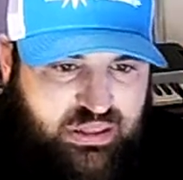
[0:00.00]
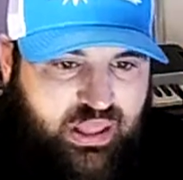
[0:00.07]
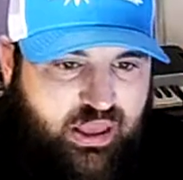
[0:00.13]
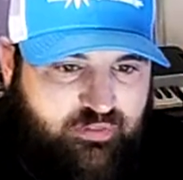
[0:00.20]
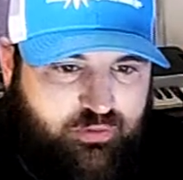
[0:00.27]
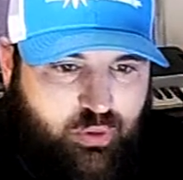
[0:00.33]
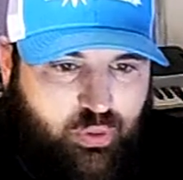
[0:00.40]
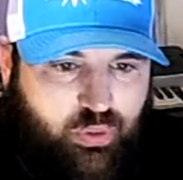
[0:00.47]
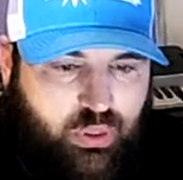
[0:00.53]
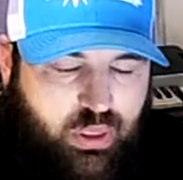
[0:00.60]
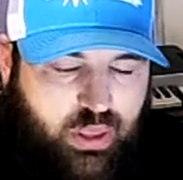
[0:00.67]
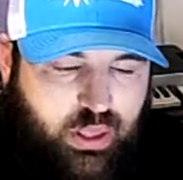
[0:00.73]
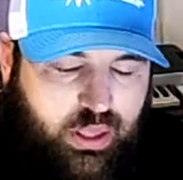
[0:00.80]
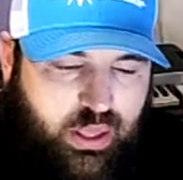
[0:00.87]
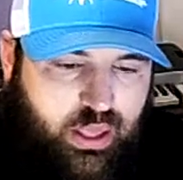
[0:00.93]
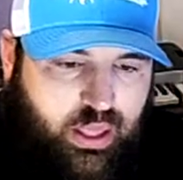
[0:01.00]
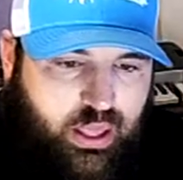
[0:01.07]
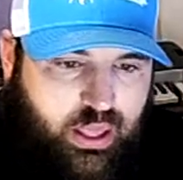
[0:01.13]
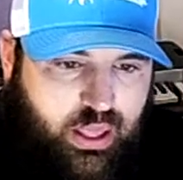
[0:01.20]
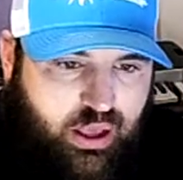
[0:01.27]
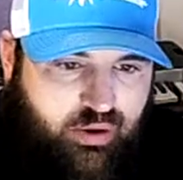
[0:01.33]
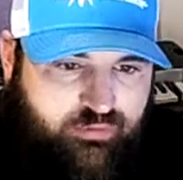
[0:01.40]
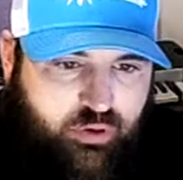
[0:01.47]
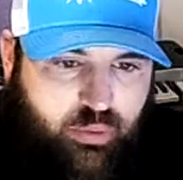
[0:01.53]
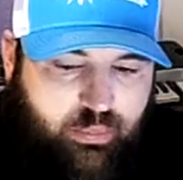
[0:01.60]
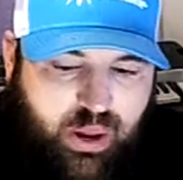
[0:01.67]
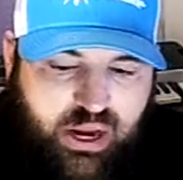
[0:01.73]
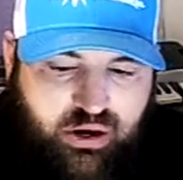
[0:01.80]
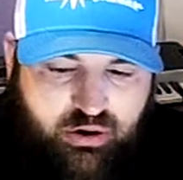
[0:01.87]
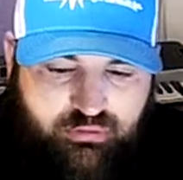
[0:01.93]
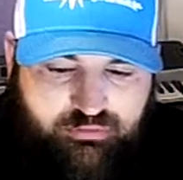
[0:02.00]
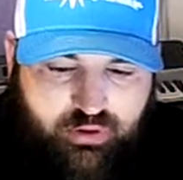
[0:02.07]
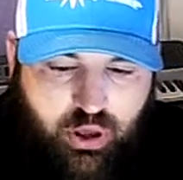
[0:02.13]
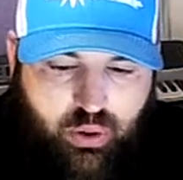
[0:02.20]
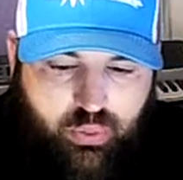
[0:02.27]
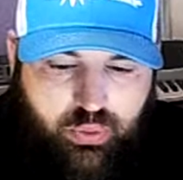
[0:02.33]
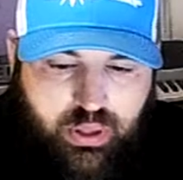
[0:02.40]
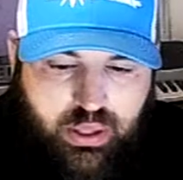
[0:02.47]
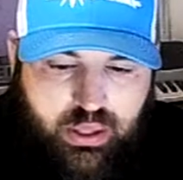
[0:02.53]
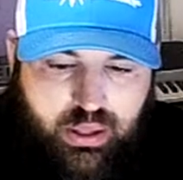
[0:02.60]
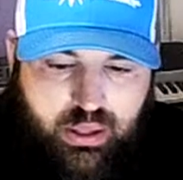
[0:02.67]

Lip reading: level of your microphone